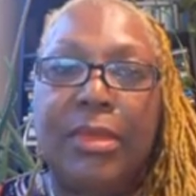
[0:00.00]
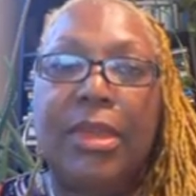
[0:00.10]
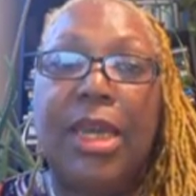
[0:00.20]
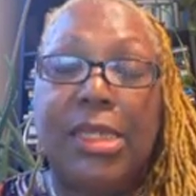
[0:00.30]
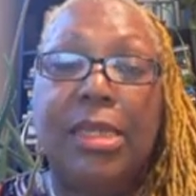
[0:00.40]

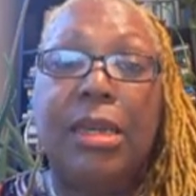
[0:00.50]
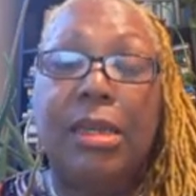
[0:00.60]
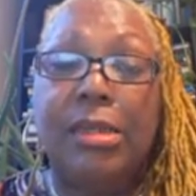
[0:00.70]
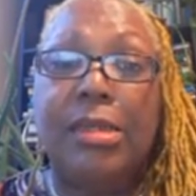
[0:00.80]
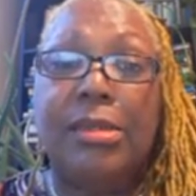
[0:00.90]
Yes, it
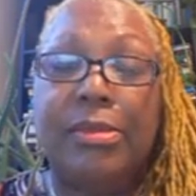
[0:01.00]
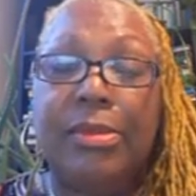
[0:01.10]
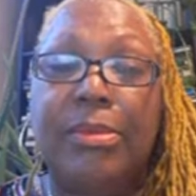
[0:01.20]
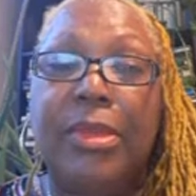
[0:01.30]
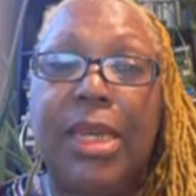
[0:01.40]
is.
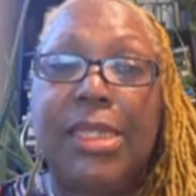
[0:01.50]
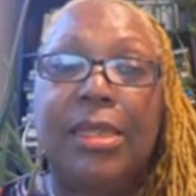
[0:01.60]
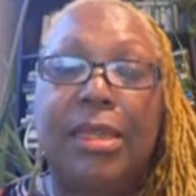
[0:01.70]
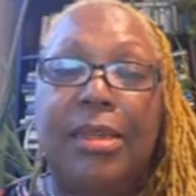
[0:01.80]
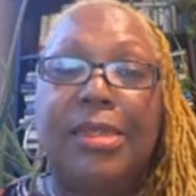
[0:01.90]
Yes,
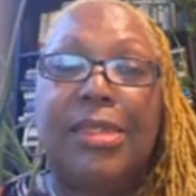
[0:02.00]
it's it is. in the